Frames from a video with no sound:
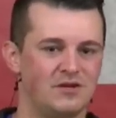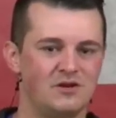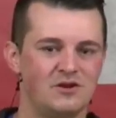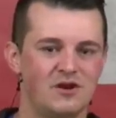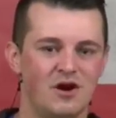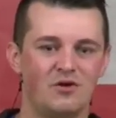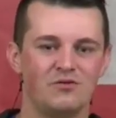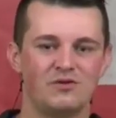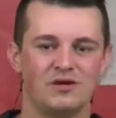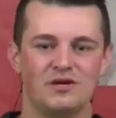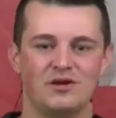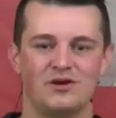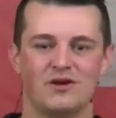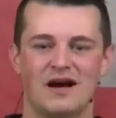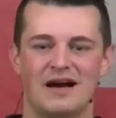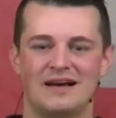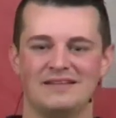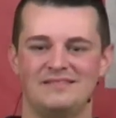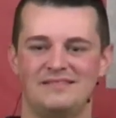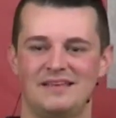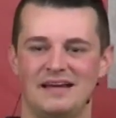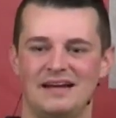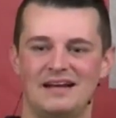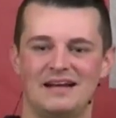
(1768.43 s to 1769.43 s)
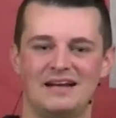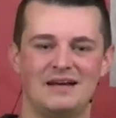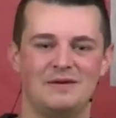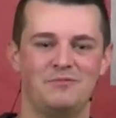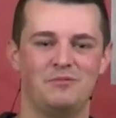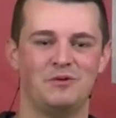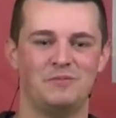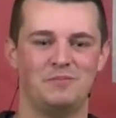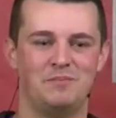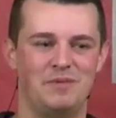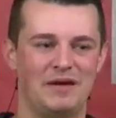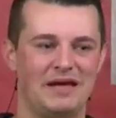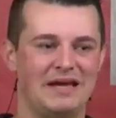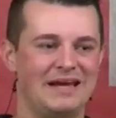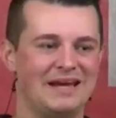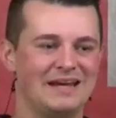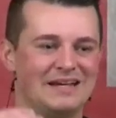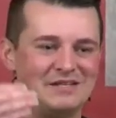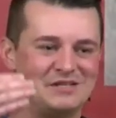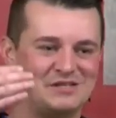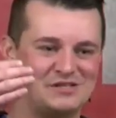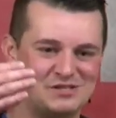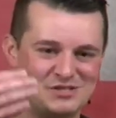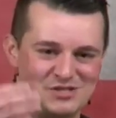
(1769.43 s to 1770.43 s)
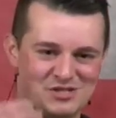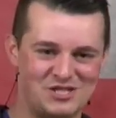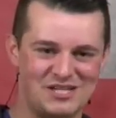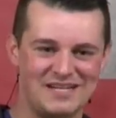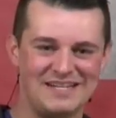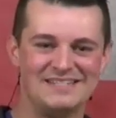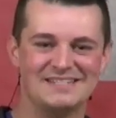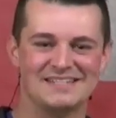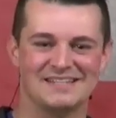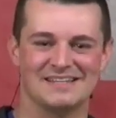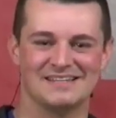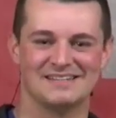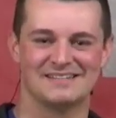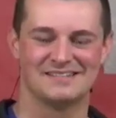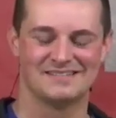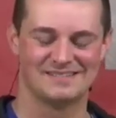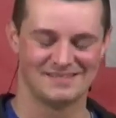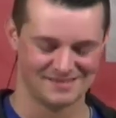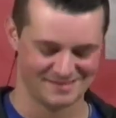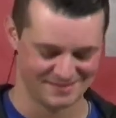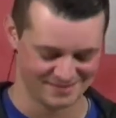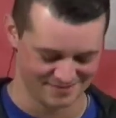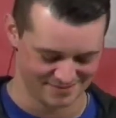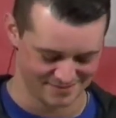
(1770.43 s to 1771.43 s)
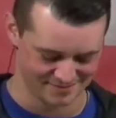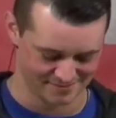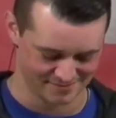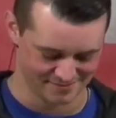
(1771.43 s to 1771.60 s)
You know that your identity would be in Jesus.